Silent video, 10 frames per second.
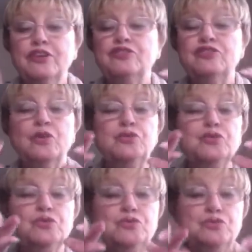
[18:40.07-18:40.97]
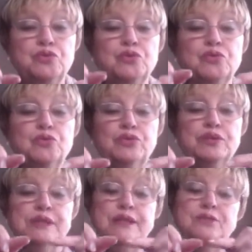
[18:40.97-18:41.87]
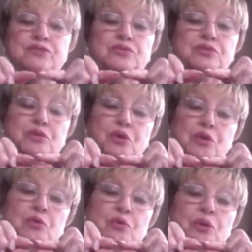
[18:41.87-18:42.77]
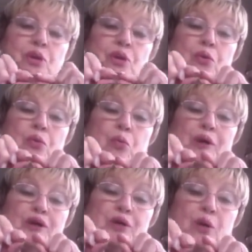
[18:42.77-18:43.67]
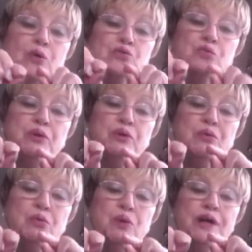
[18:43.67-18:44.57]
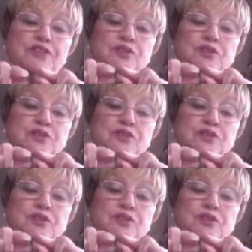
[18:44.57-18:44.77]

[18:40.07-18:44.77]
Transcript: So you do need to know what goes with what.